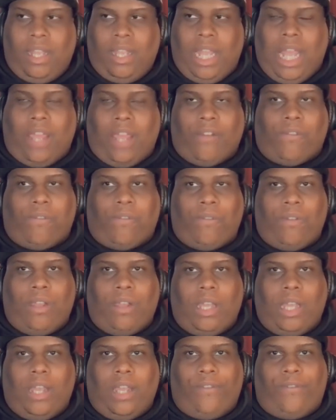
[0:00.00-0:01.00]
if
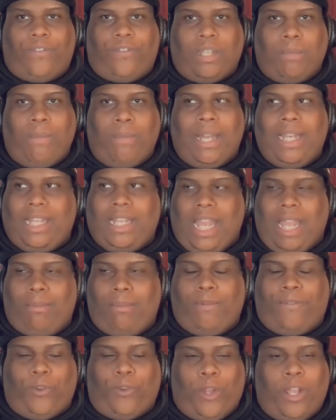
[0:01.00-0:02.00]
if somebody
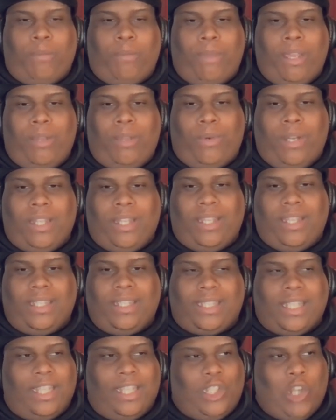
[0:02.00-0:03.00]
came to Floyd Mayweather
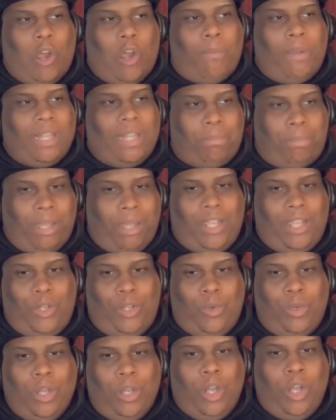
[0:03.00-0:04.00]
and said, "Yo, I'm about to pay
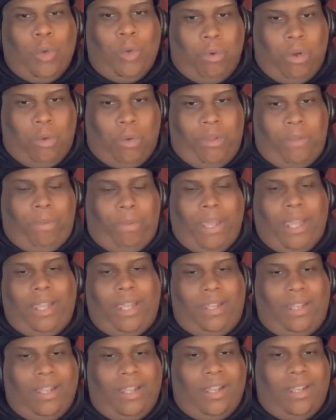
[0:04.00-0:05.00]
you what we
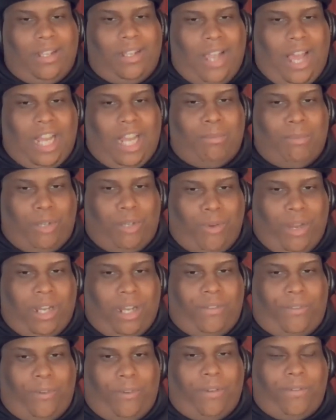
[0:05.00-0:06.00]
pay Conor
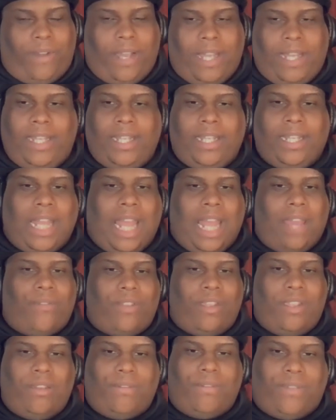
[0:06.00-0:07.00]
McGregor for a fight here,"
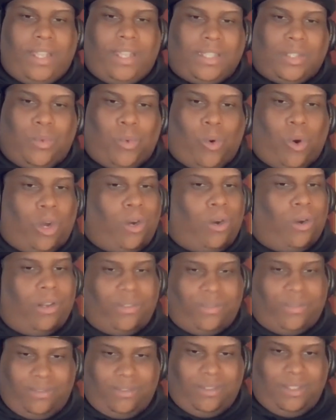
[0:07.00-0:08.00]
laugh in your face and walk
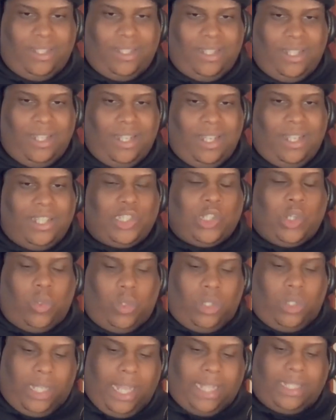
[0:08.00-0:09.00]
off.
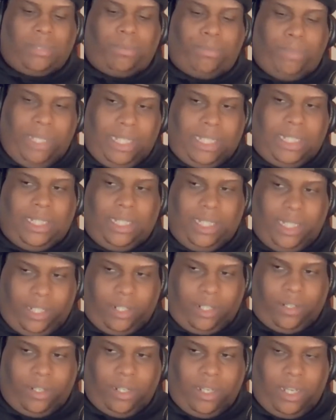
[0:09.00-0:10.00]
So let's be
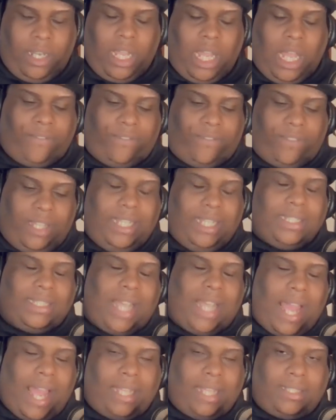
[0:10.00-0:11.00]
clear: if these
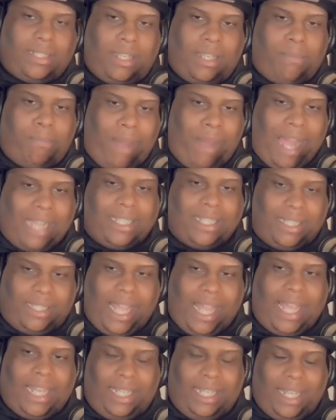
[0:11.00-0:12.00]
guys could box at
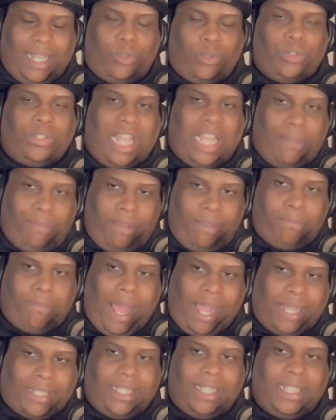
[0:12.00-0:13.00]
that level, they'd be
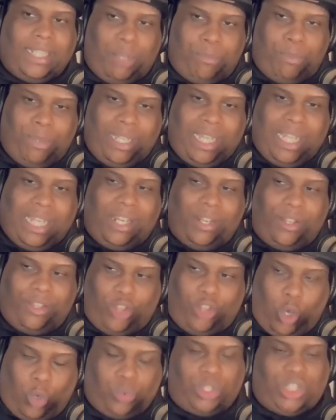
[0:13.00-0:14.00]
boxing and they'd be getting
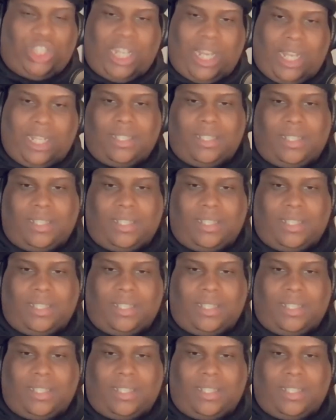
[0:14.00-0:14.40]
those checks.